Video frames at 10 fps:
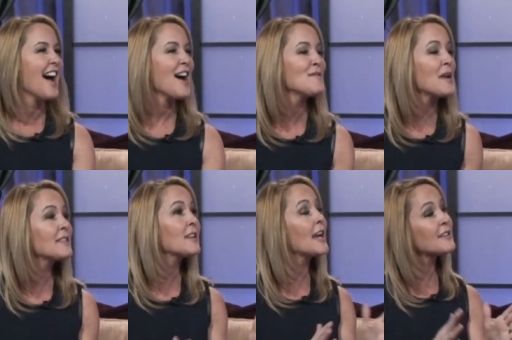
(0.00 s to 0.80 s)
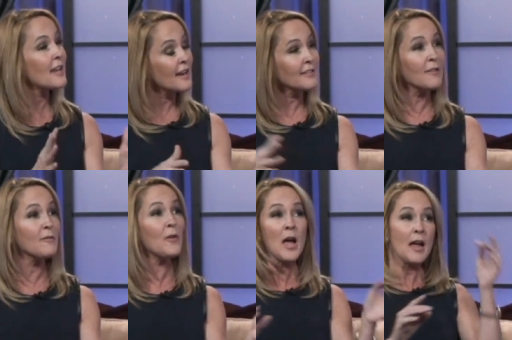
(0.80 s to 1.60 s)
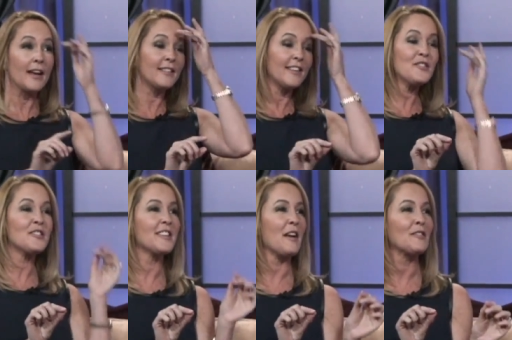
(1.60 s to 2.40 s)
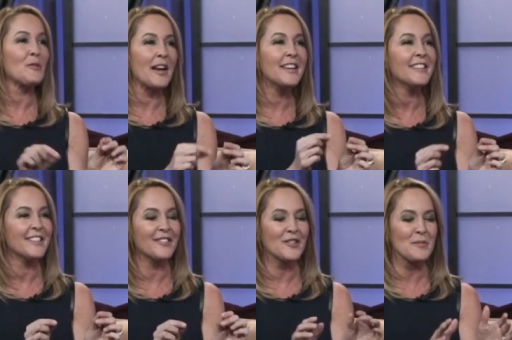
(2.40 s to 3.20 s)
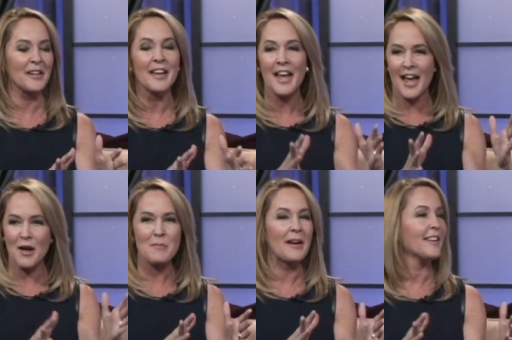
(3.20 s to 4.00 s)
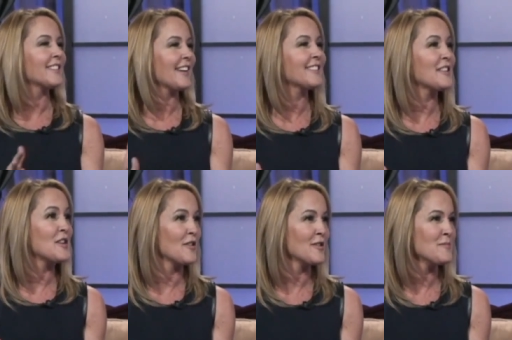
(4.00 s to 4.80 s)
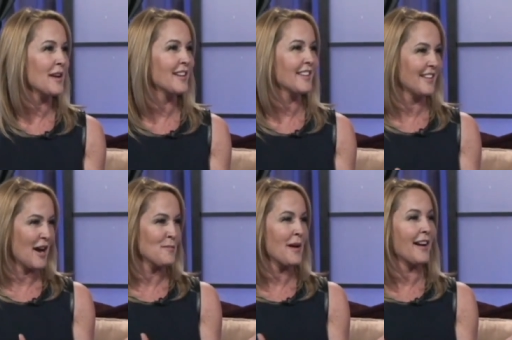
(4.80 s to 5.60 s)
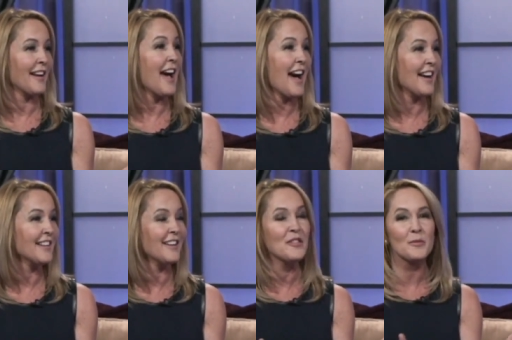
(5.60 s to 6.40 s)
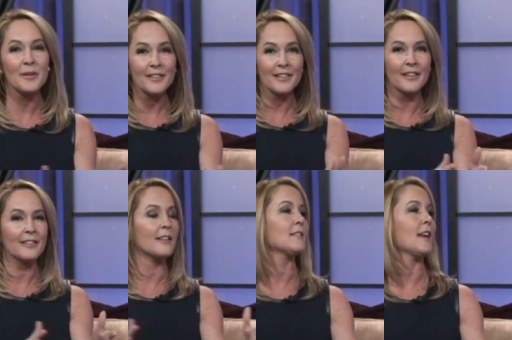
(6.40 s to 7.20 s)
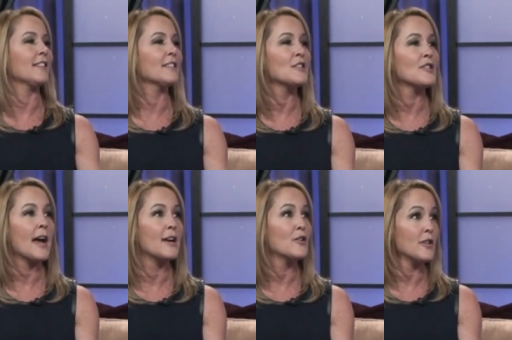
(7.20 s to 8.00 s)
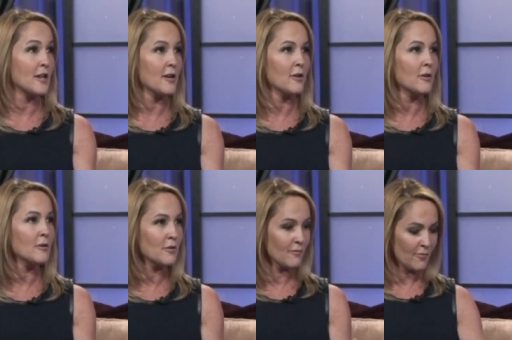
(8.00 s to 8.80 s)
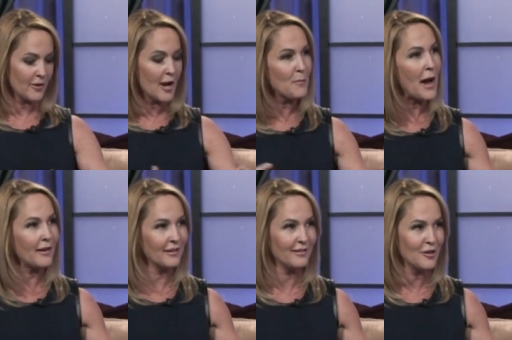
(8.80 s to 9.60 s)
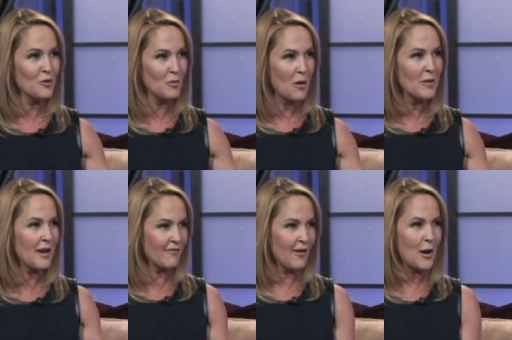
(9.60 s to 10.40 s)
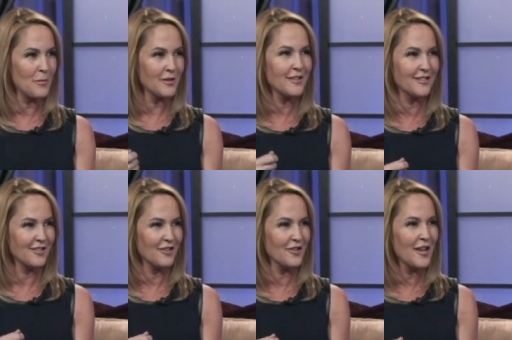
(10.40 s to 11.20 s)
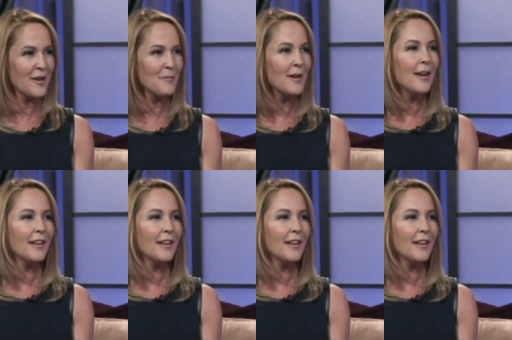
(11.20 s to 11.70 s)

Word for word: Um, I mean, it, it takes a. It's interesting. I was writing a children's book about it takes a year to make an alpaca hat, and the reason is it takes an entire year for the alpacas to grow enough fiber to shear them.